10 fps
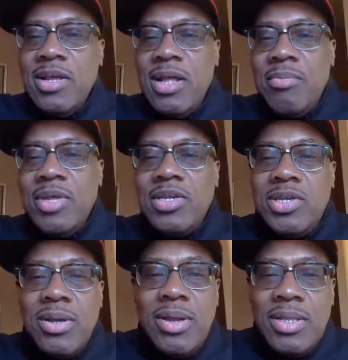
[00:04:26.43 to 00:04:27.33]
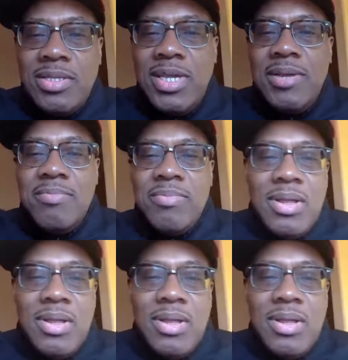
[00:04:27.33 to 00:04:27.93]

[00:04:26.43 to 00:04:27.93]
I'm going to get you. See,